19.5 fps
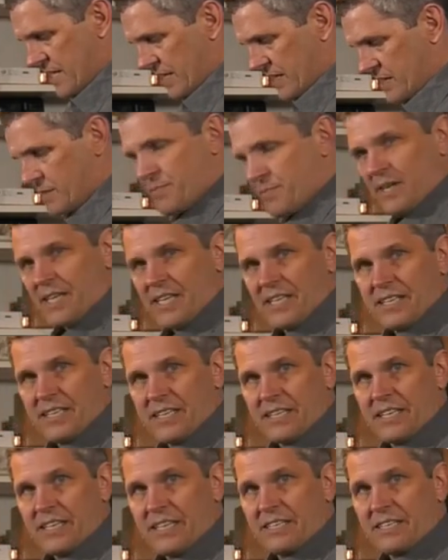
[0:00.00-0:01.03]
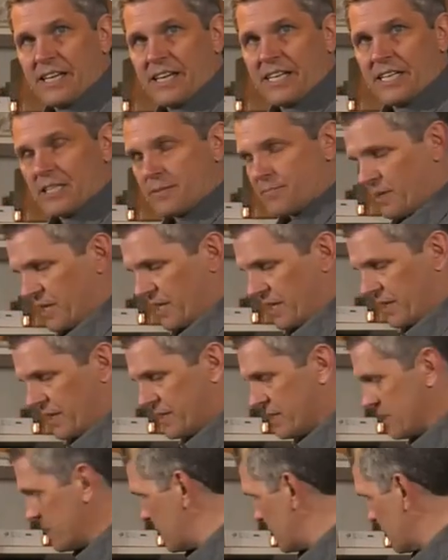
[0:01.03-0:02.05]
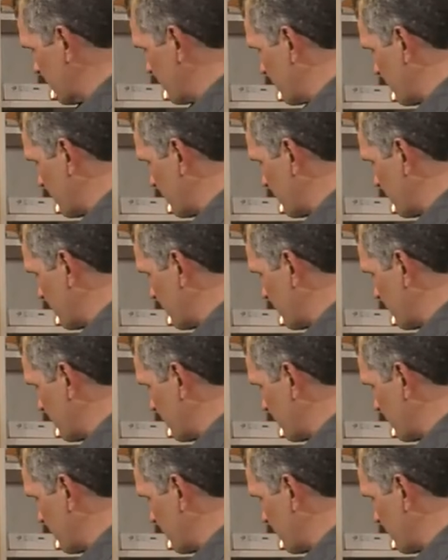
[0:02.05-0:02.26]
is being ignited by the existing